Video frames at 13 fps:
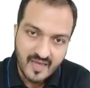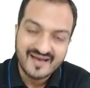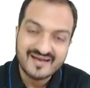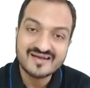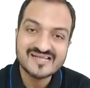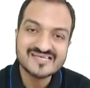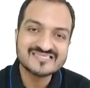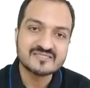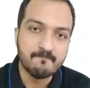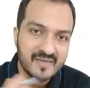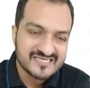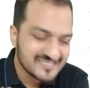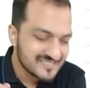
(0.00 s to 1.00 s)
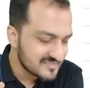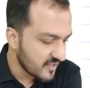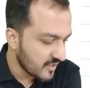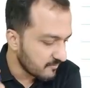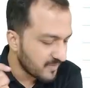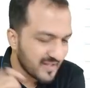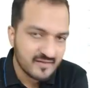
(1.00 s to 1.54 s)
and it is measured
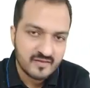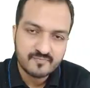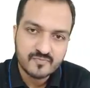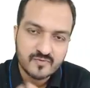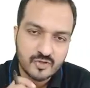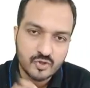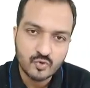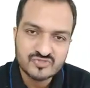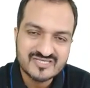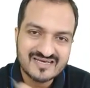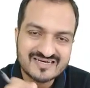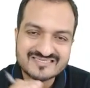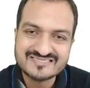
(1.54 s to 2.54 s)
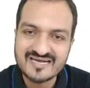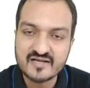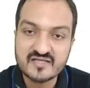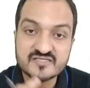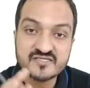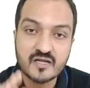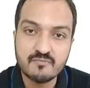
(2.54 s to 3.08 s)
by using a
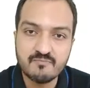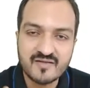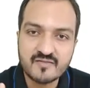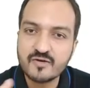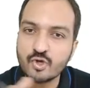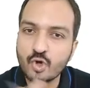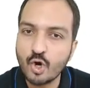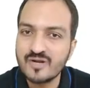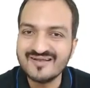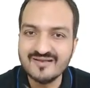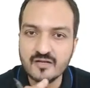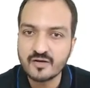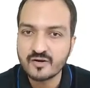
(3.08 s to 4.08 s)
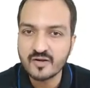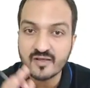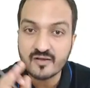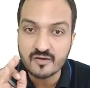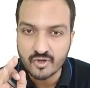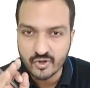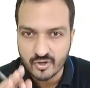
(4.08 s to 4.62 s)
statistical method called learning
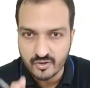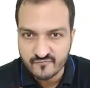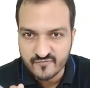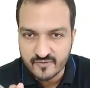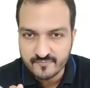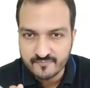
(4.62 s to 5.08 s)
curve,